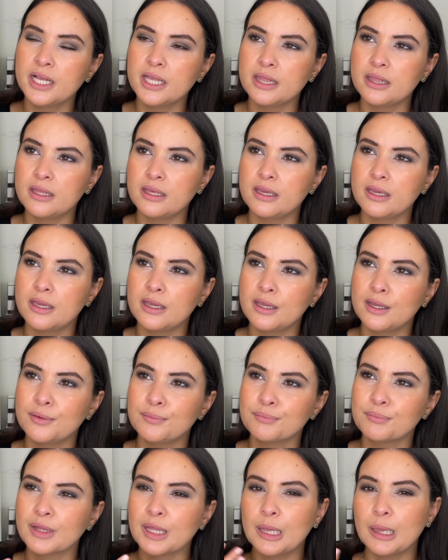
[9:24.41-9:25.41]

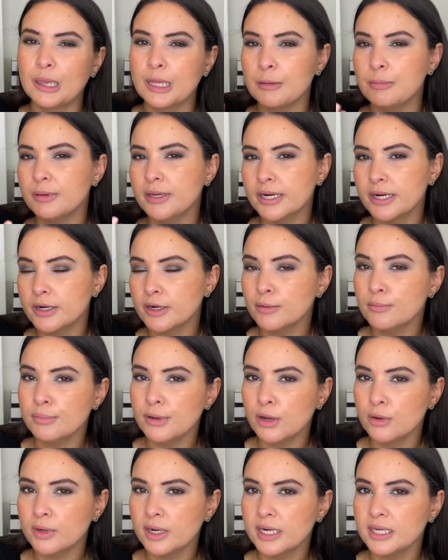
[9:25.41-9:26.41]
the lip care
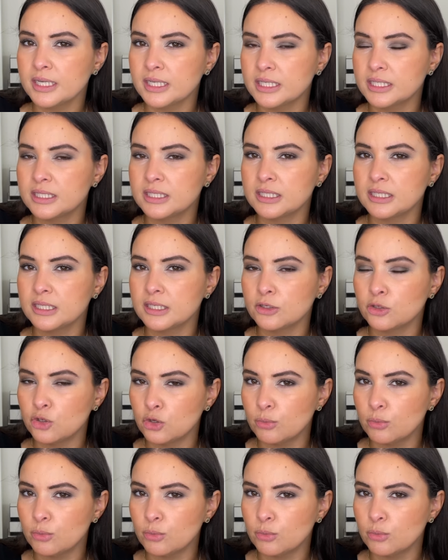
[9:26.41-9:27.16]
component is the